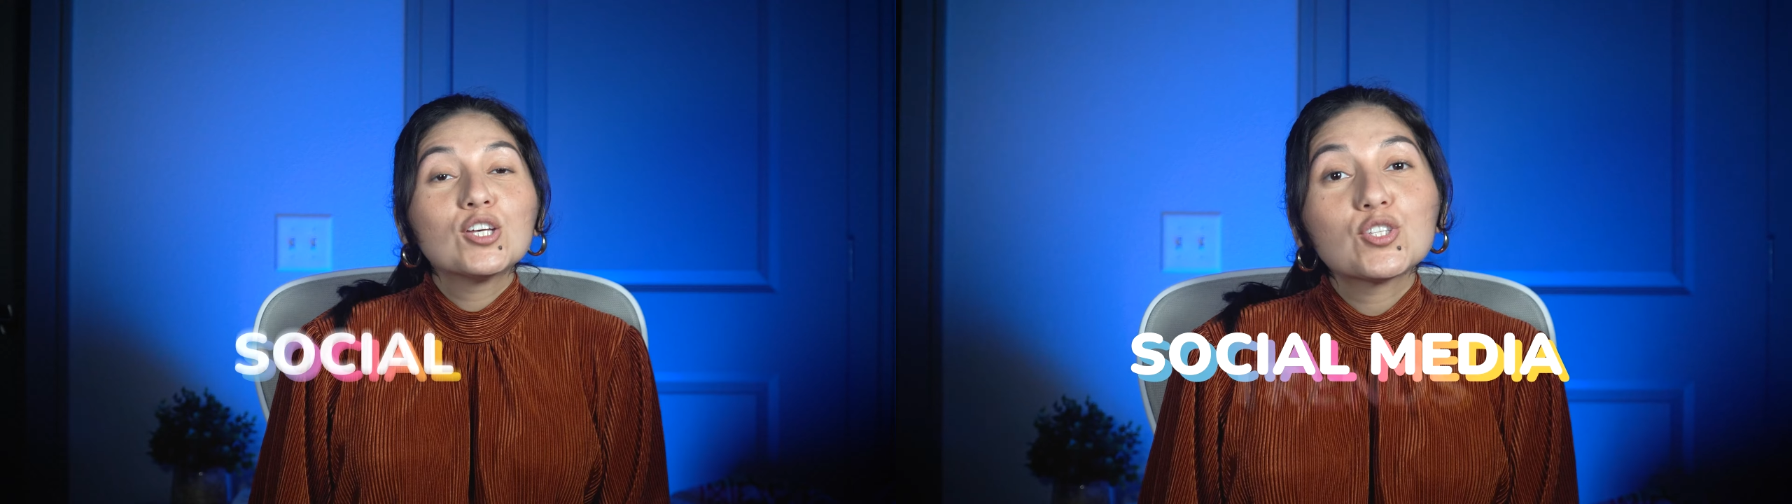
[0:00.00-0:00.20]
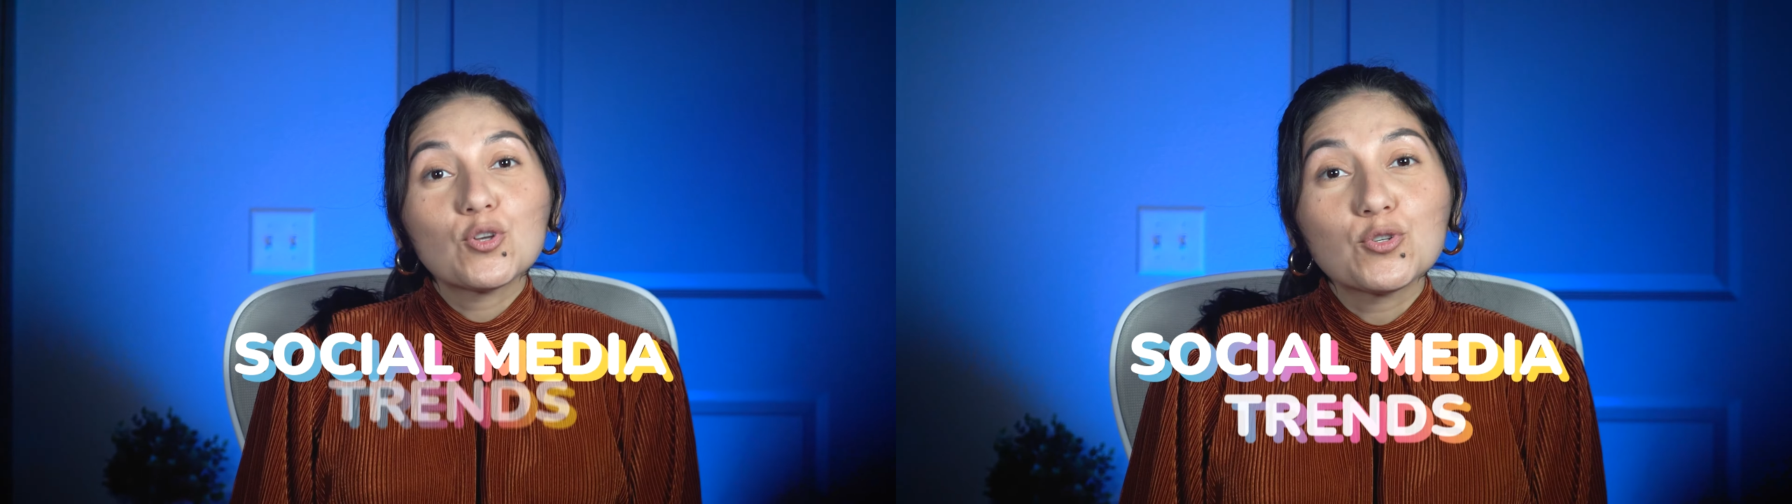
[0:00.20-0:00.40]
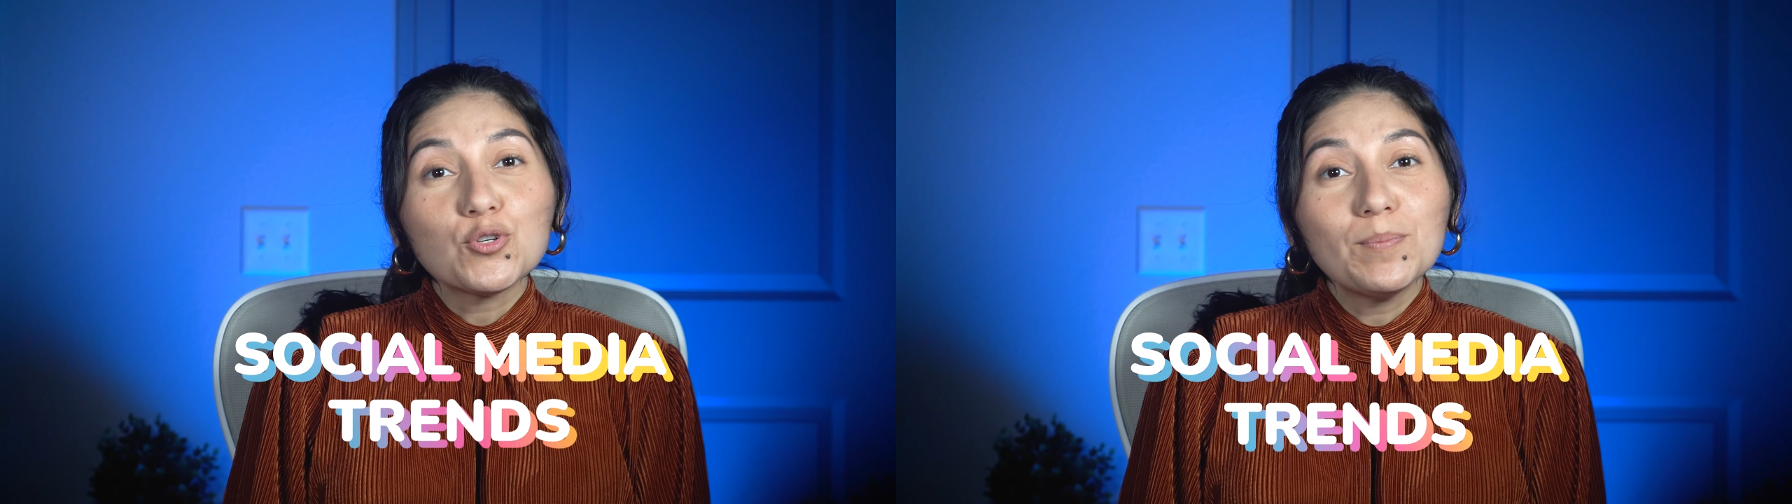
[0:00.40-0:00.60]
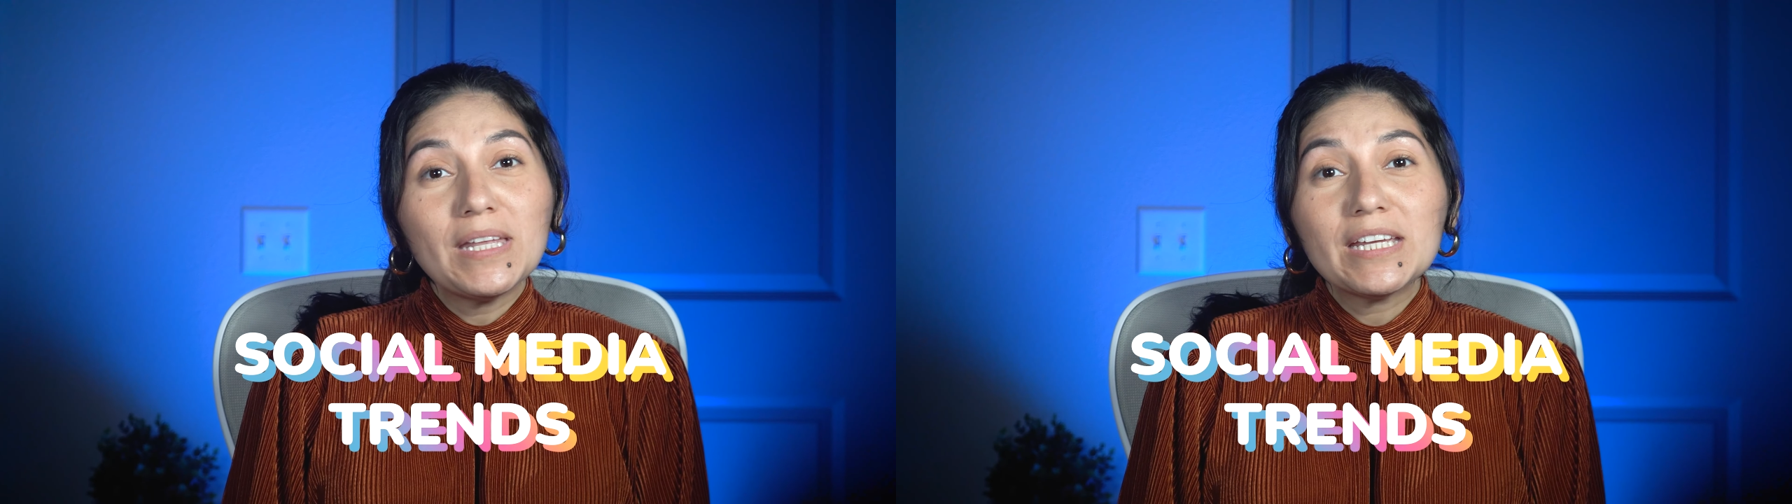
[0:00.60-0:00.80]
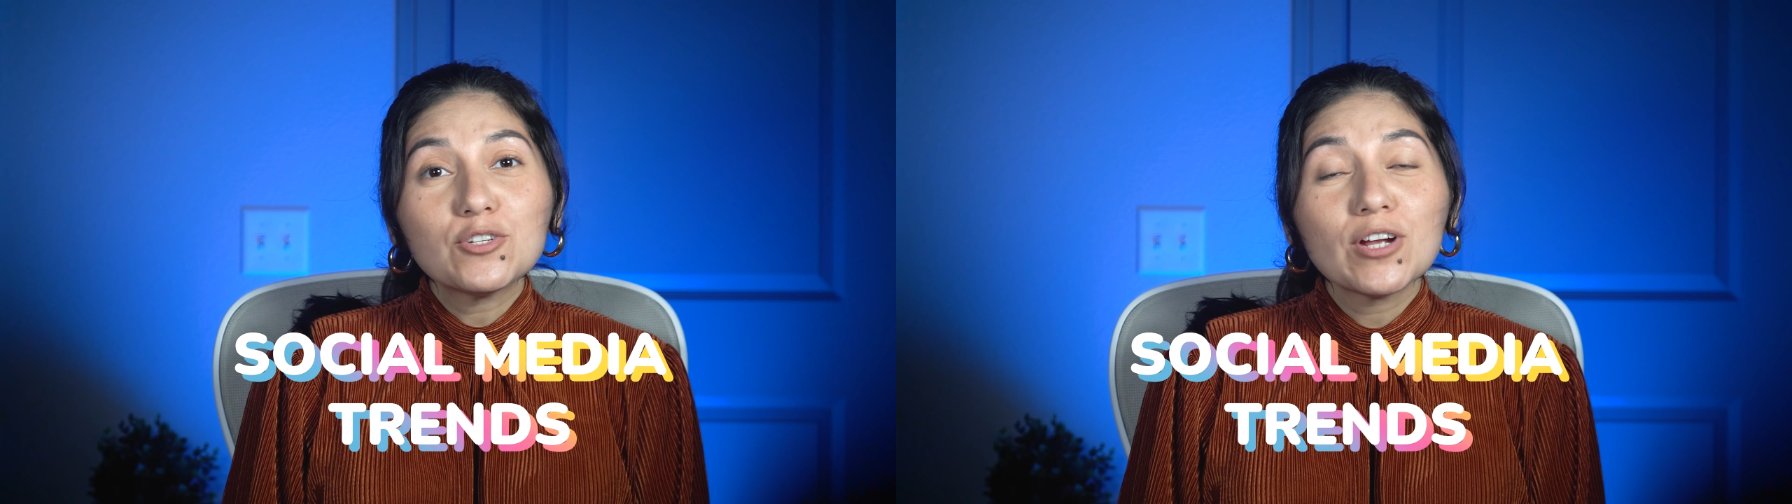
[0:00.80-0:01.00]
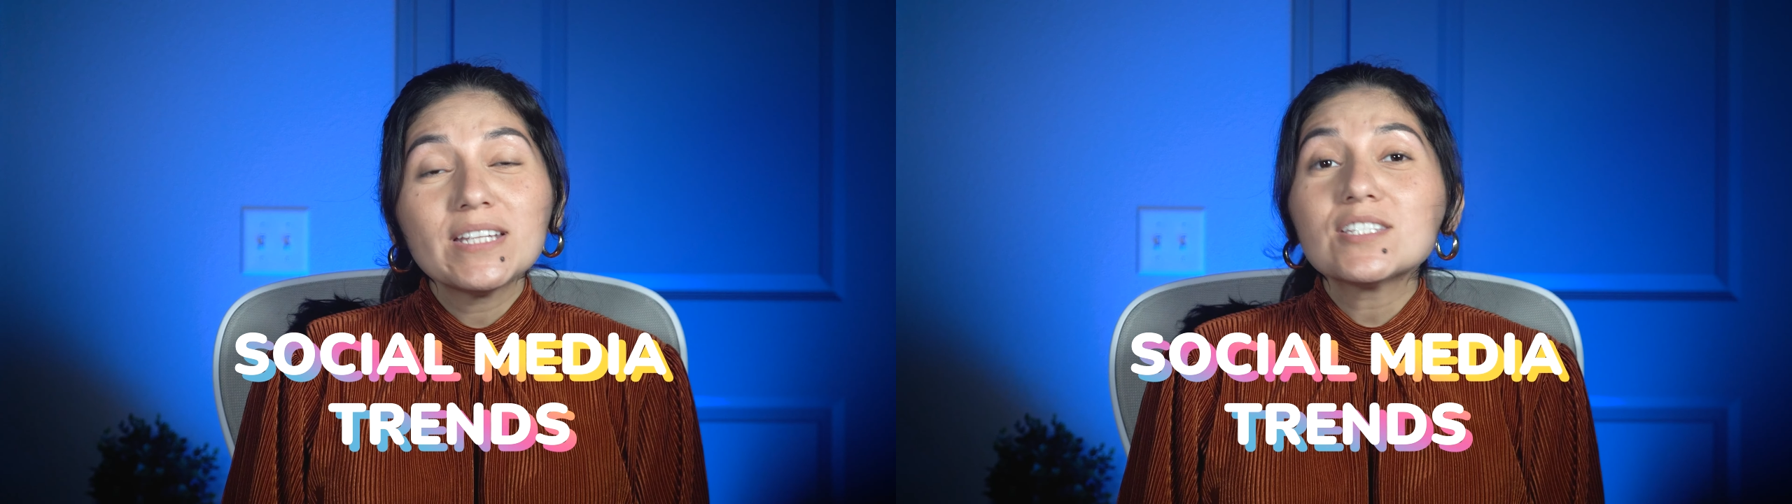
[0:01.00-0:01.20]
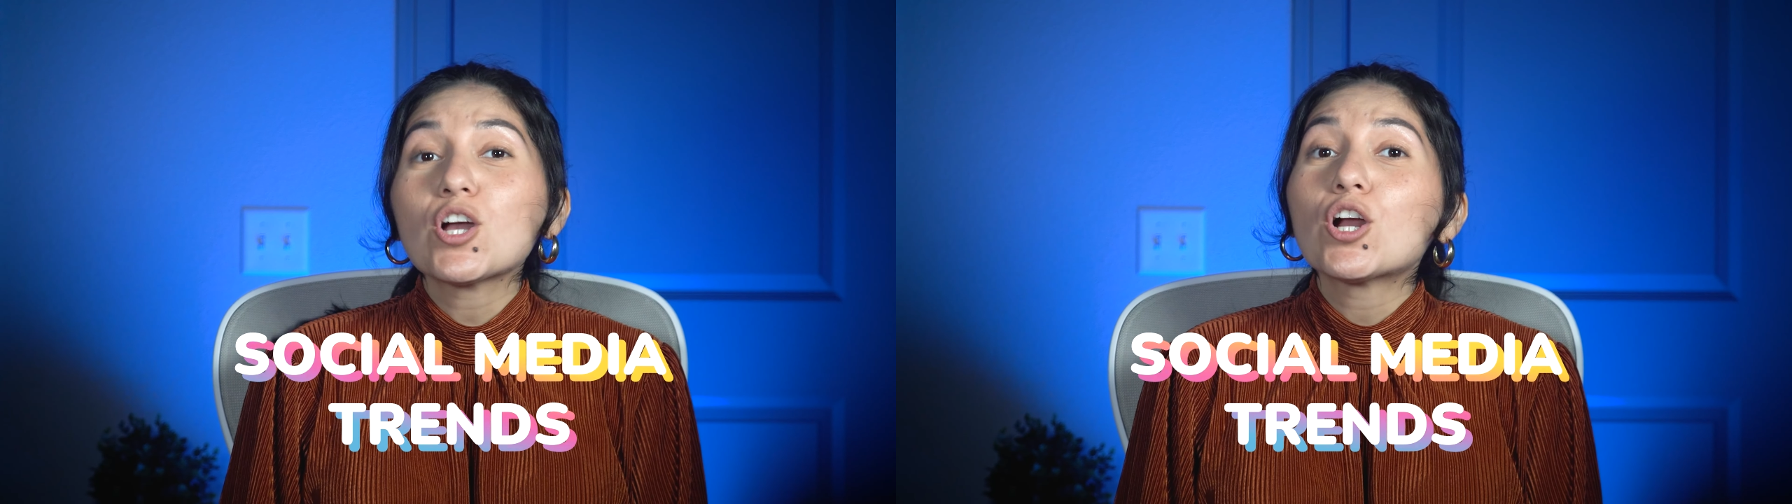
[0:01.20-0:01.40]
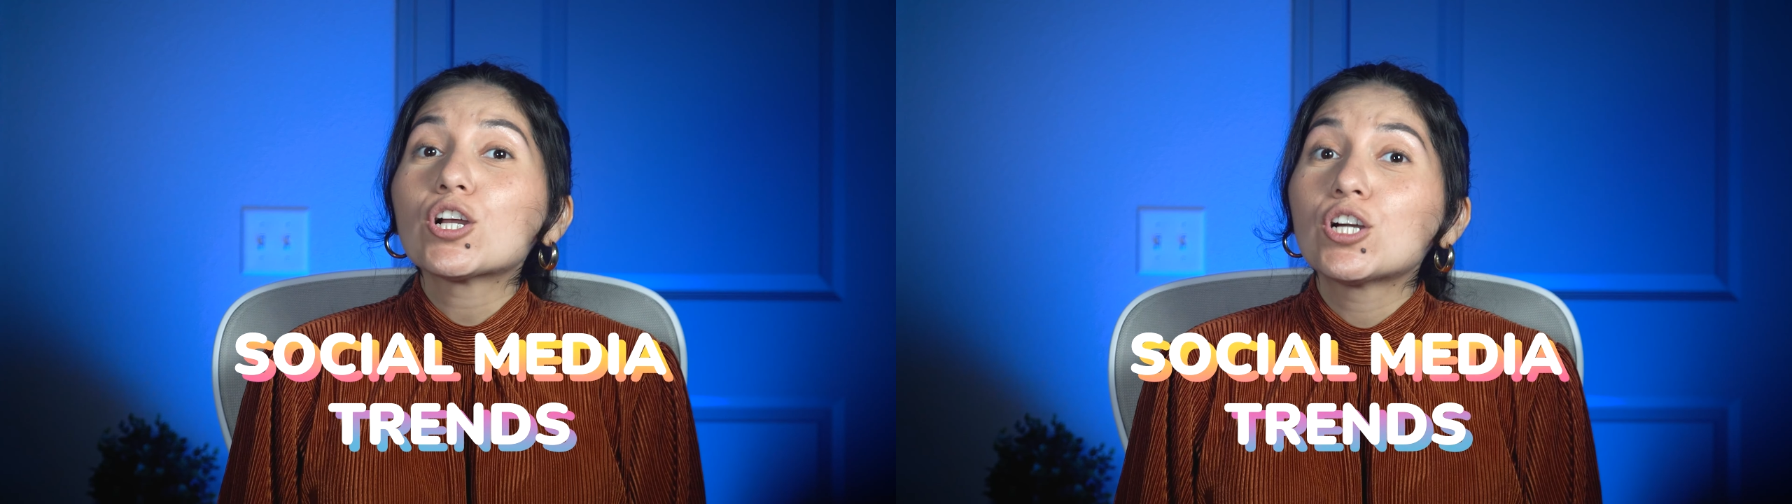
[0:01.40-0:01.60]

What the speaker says: Social media trends are